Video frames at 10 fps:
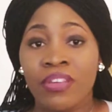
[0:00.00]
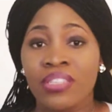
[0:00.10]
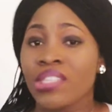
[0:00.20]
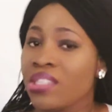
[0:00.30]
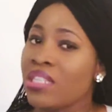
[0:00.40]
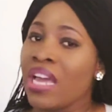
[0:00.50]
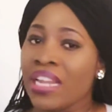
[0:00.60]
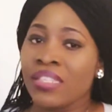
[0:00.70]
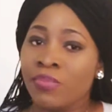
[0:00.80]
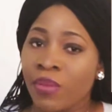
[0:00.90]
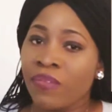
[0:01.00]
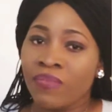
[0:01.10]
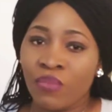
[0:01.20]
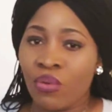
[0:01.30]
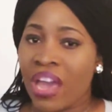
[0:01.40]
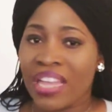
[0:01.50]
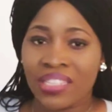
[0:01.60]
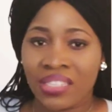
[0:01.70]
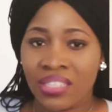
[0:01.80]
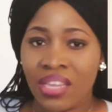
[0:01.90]
because it's not as painful
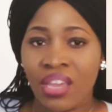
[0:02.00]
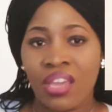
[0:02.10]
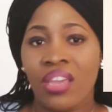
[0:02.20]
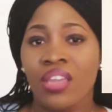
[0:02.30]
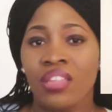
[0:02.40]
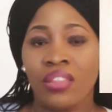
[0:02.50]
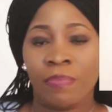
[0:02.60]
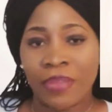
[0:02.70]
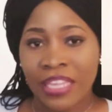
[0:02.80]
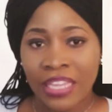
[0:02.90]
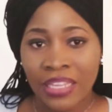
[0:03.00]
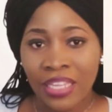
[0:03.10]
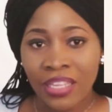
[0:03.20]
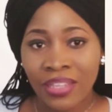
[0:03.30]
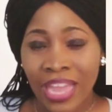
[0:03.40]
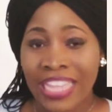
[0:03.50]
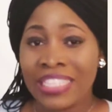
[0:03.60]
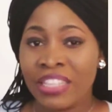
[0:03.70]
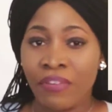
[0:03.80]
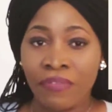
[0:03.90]
as the beginning. I
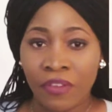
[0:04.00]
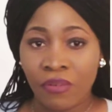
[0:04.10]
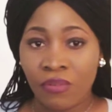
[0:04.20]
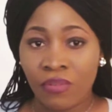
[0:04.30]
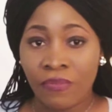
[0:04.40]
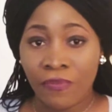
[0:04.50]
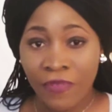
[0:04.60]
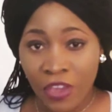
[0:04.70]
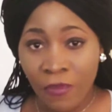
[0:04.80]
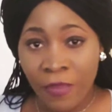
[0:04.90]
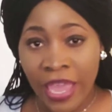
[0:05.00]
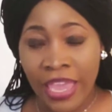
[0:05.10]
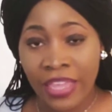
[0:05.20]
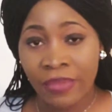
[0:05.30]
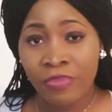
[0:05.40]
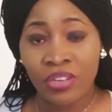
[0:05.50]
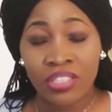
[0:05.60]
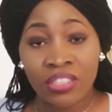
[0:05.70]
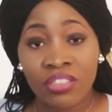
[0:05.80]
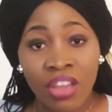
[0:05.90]
still feel pain, but
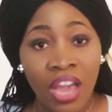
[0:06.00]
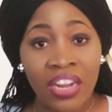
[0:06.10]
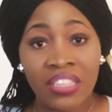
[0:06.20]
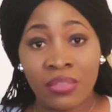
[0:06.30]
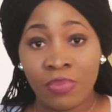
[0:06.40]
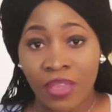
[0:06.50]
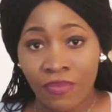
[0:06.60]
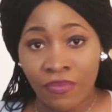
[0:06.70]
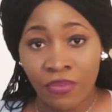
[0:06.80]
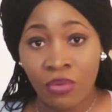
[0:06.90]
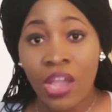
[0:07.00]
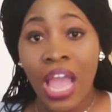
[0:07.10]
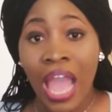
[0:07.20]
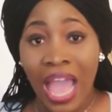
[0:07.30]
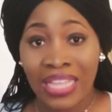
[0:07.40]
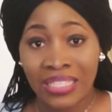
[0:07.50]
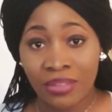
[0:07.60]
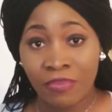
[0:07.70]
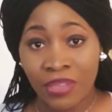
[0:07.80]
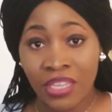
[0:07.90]
it's not as painful as
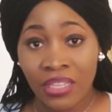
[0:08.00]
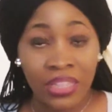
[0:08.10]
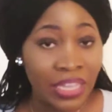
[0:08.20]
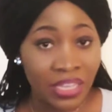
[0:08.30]
the beginning,